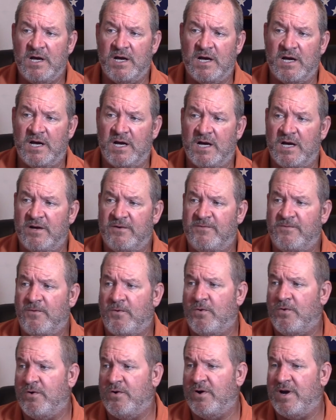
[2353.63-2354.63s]
Uh,
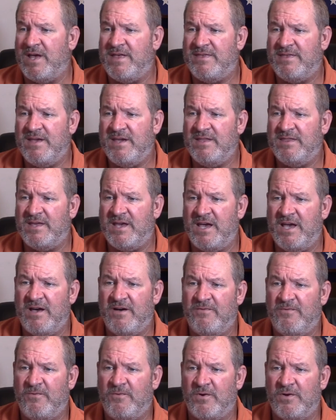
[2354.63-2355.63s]
for I think the
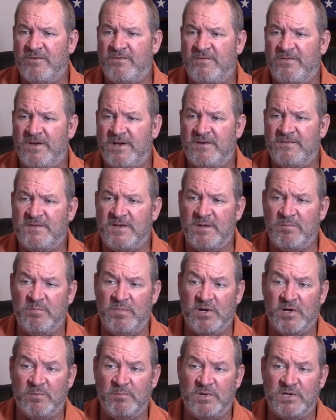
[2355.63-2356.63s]
F one fifty,
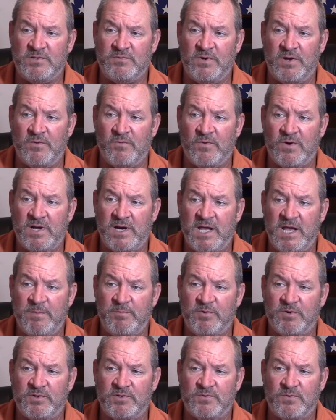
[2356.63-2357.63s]
built between one
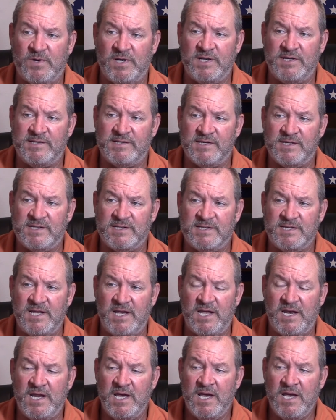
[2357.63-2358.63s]
April twenty
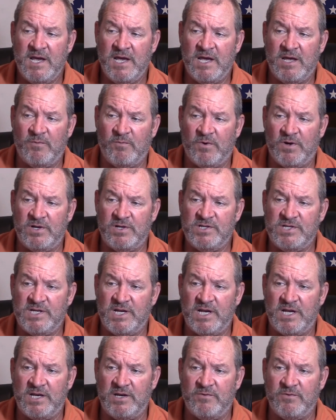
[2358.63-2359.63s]
sixteen and one
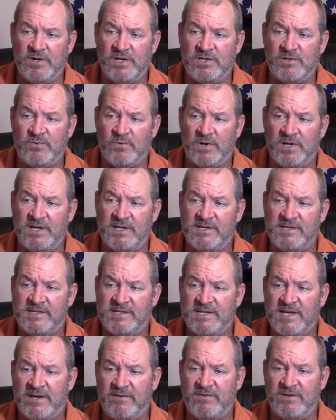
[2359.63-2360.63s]
January twenty
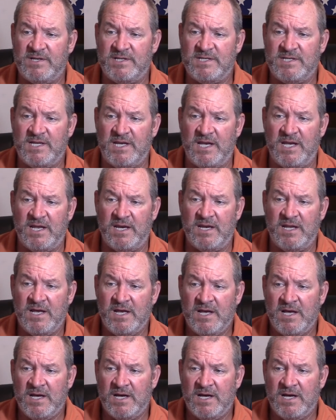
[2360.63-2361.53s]
seventeen.